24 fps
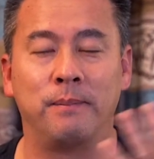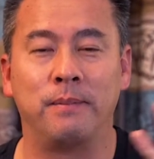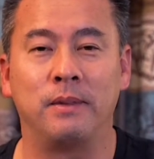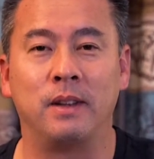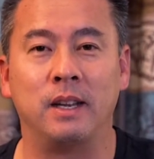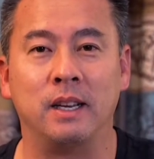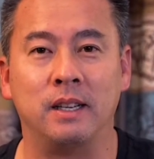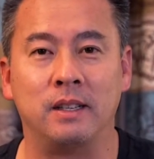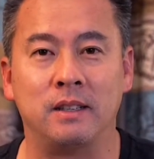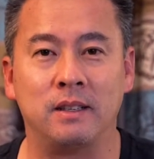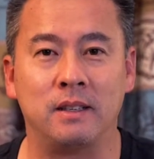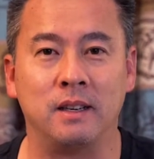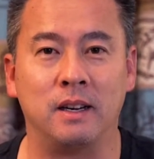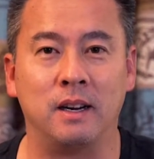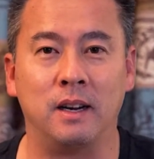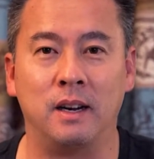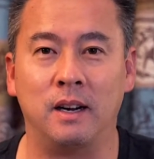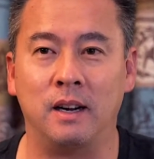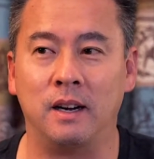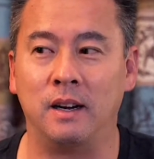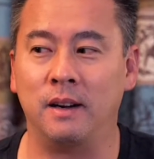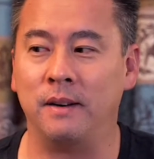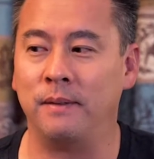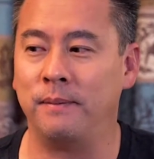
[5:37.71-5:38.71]
it's
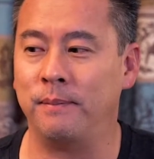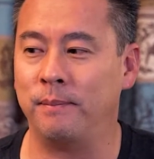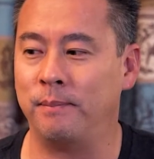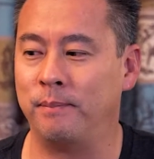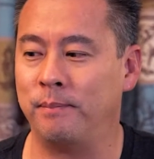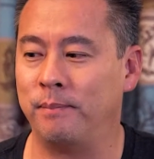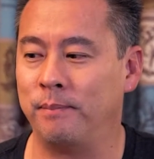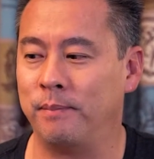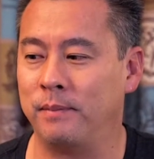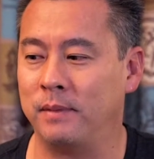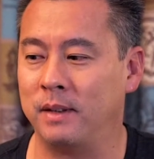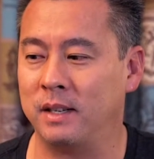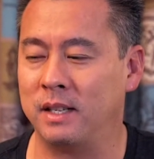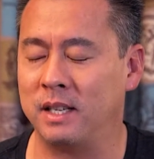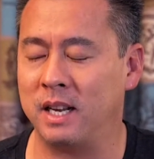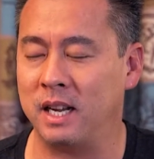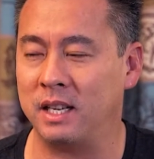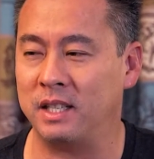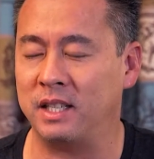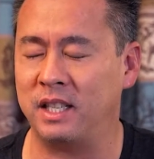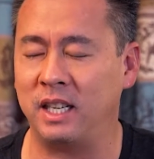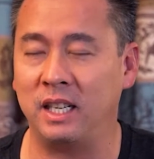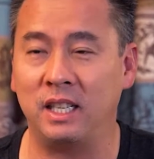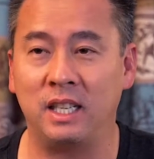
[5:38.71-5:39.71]
not
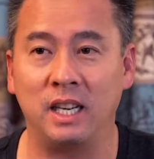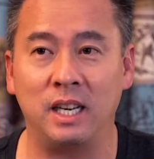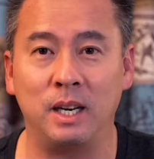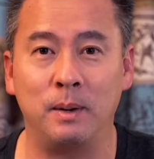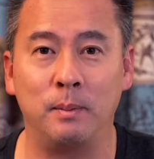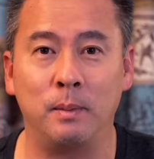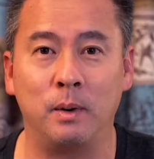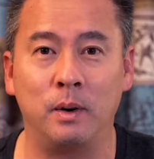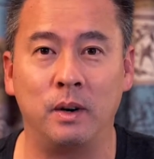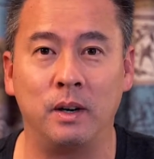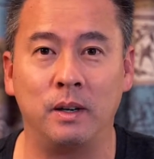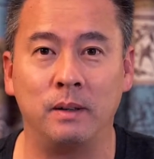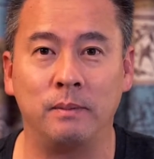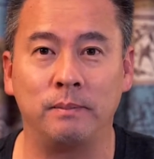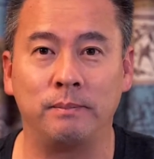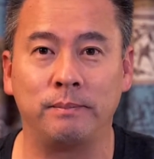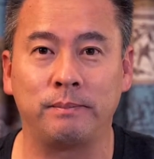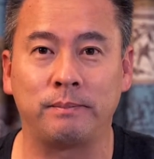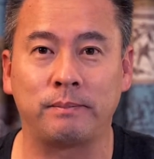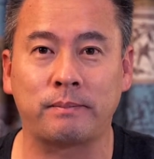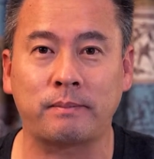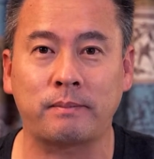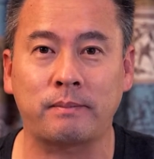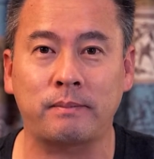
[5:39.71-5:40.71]
synced anymore.
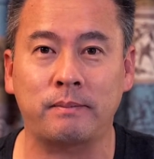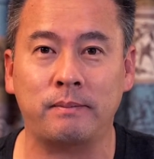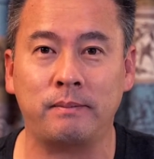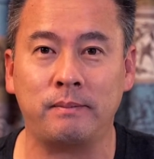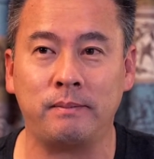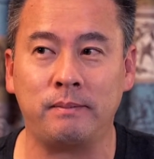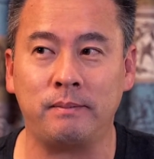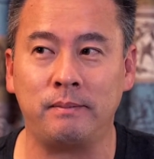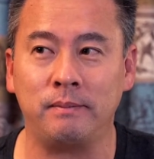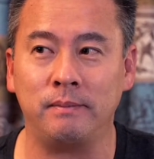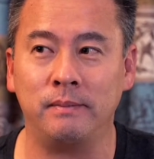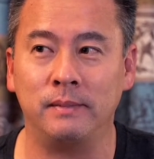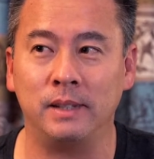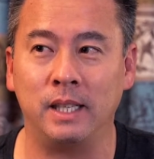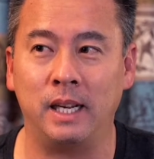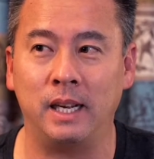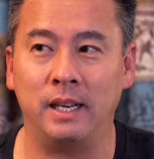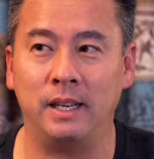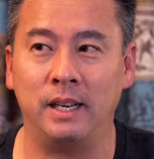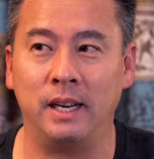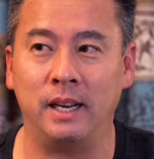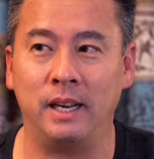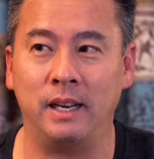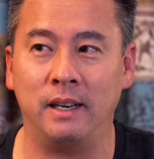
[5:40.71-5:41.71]

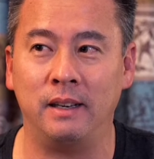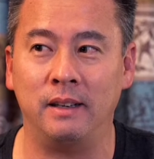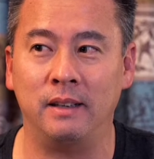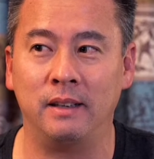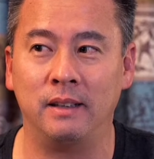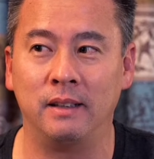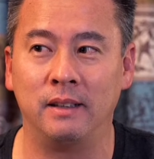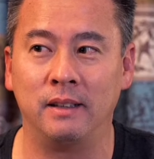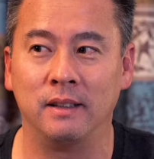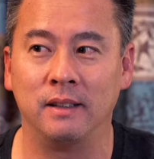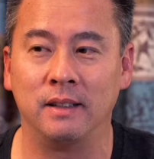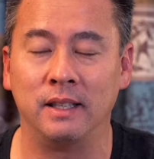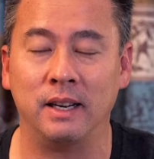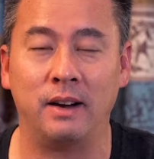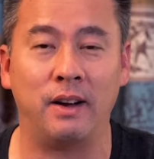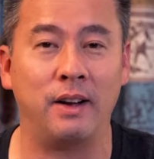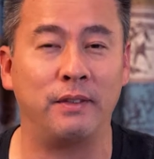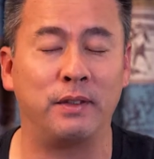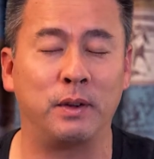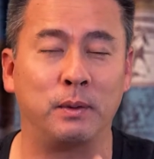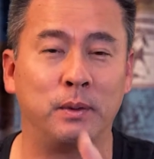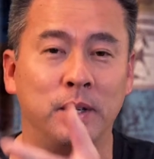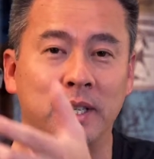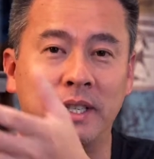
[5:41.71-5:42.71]
And then now I
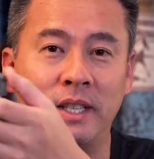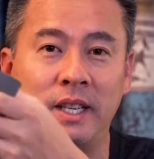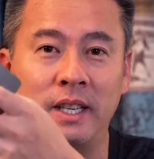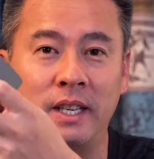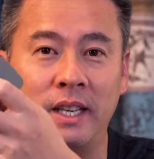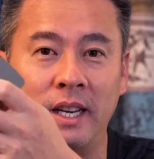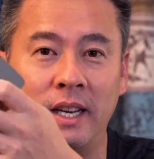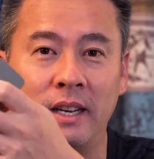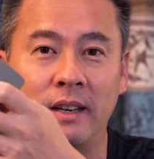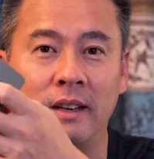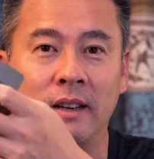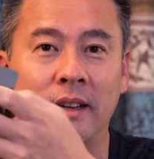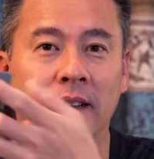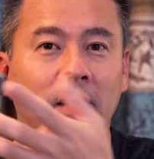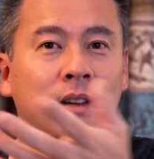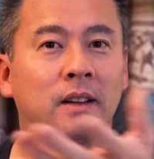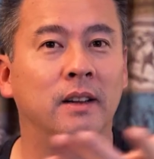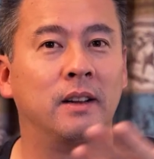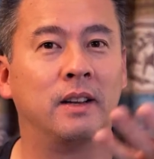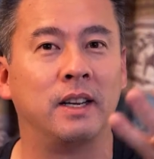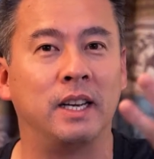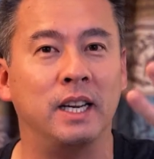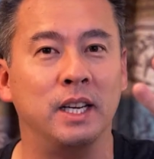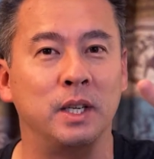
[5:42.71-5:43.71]
have to resync it.
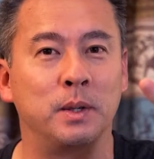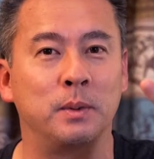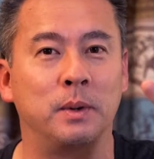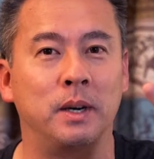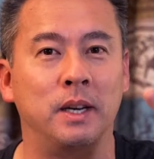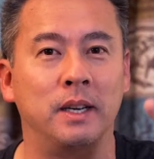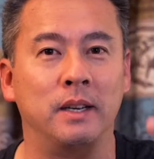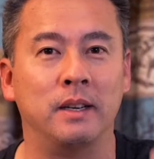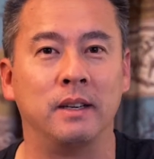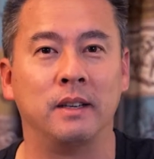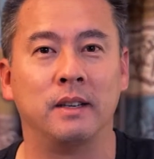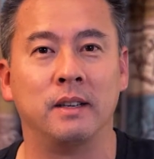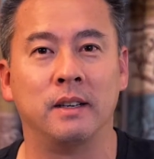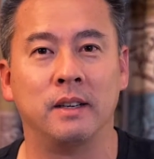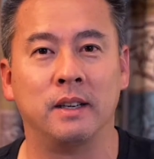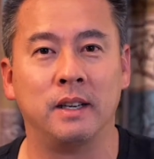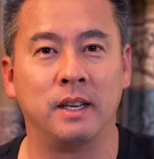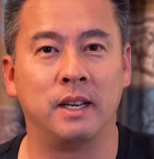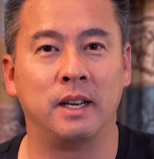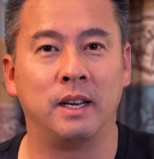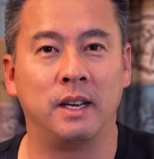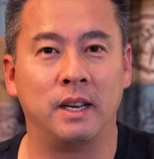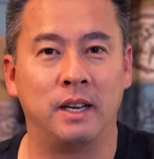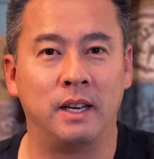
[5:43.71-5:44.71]
Guess what?
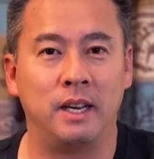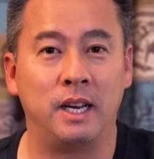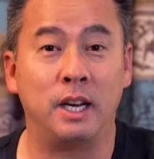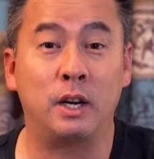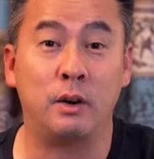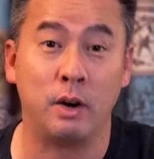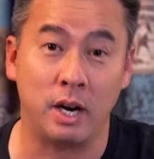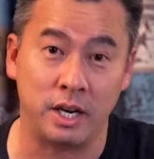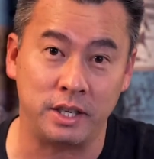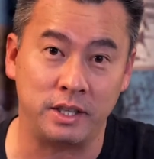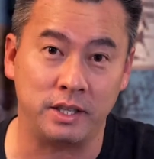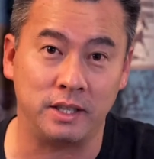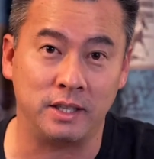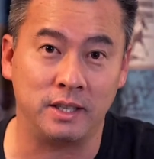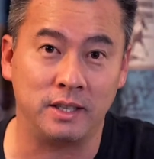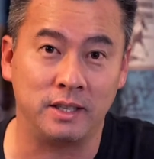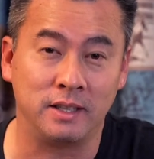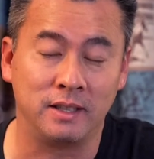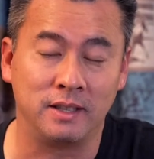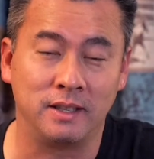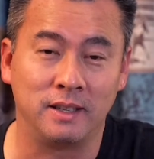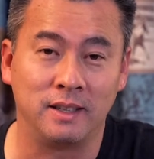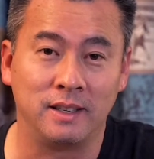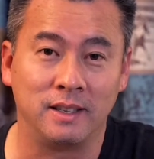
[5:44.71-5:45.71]
It crashes.
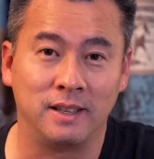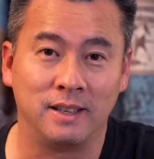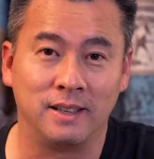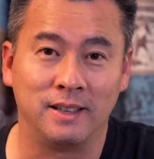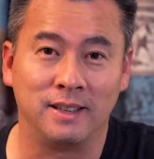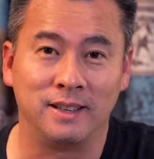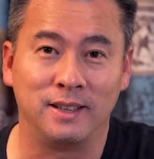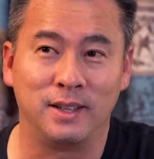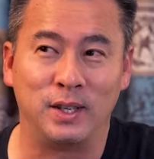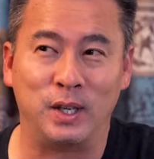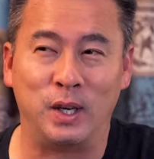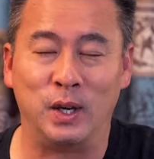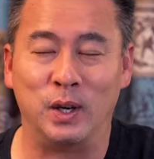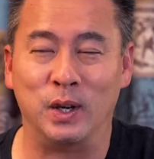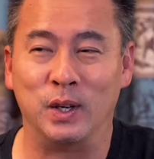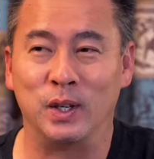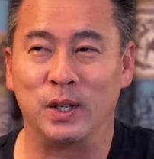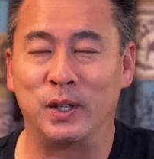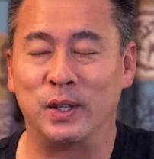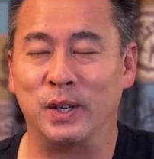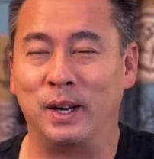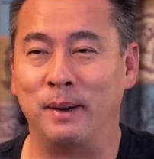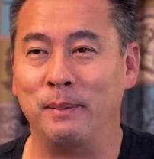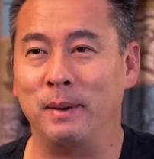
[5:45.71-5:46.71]

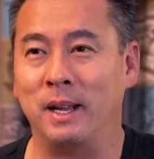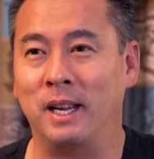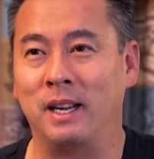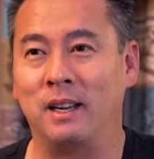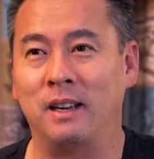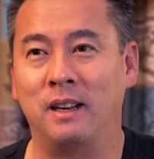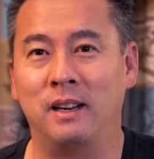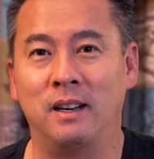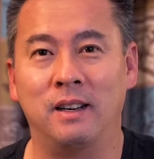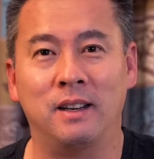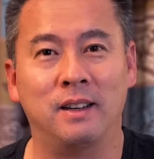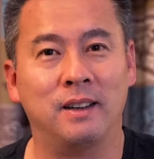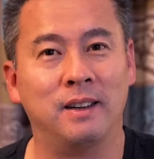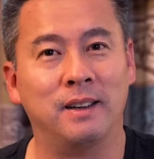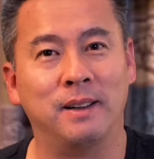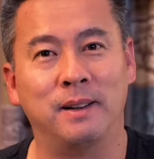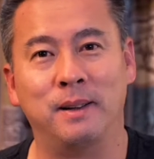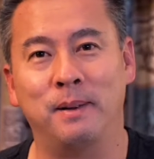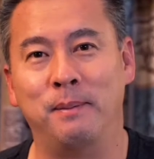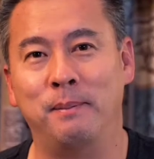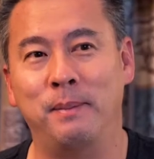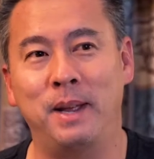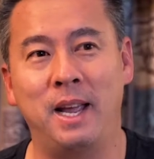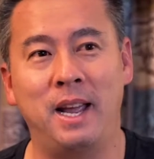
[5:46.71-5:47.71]
So I'm like,
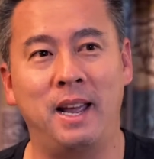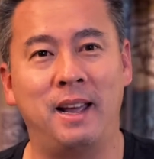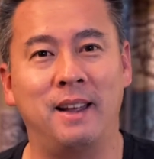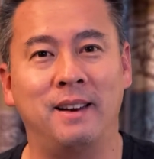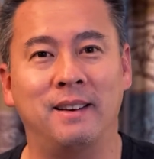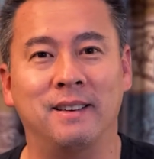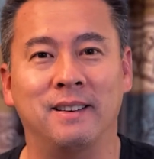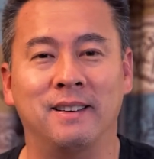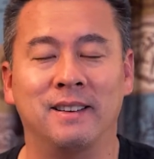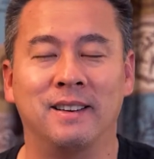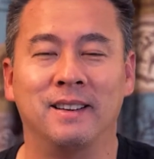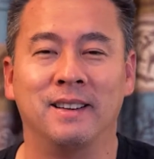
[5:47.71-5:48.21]
man,